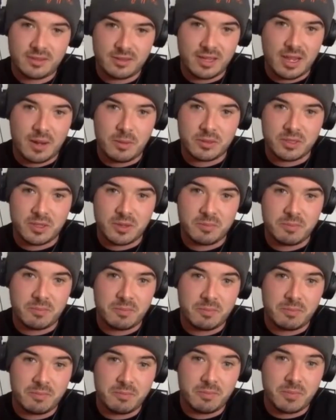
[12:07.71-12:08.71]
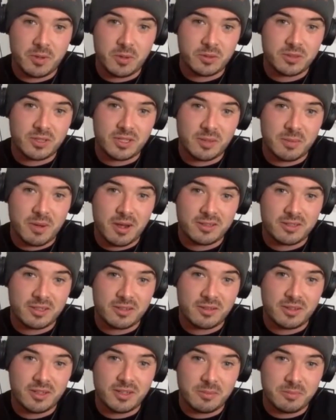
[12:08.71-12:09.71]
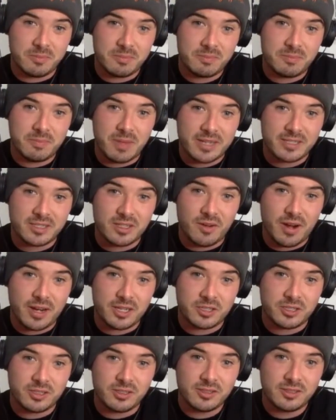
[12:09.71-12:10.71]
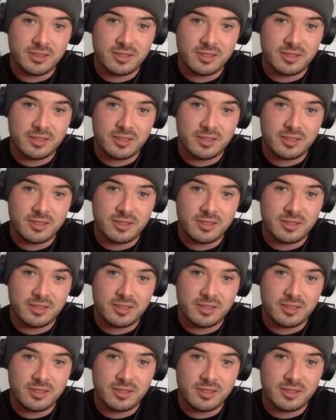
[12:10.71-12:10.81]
That was a boost in the best direction.